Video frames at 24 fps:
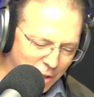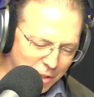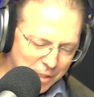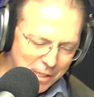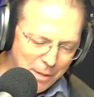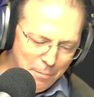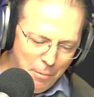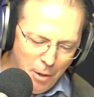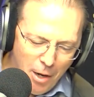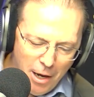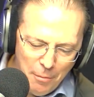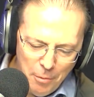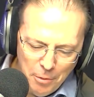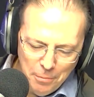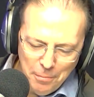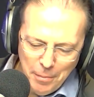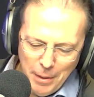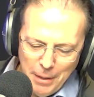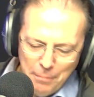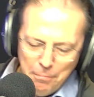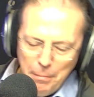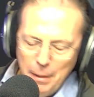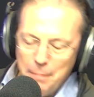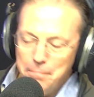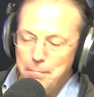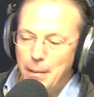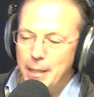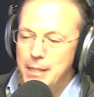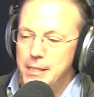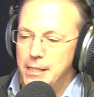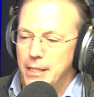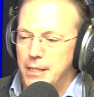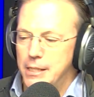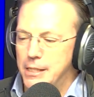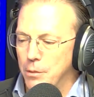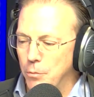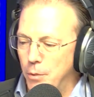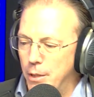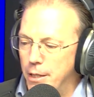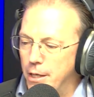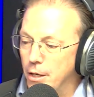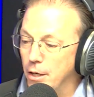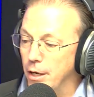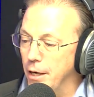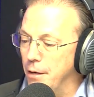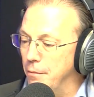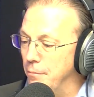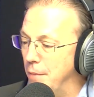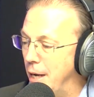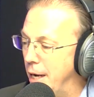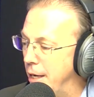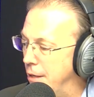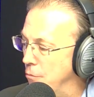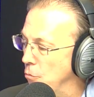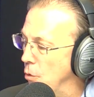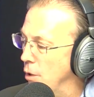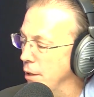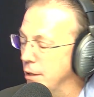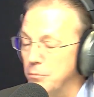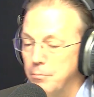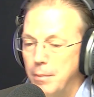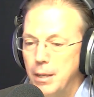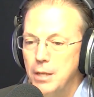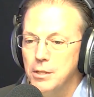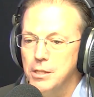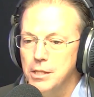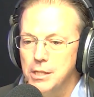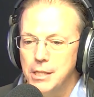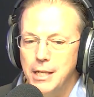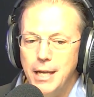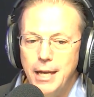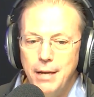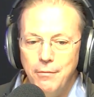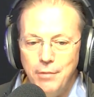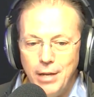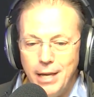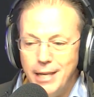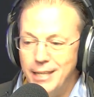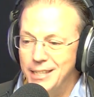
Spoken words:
the Aussie Bible. But basically he said, what do you got? And what did Moses have?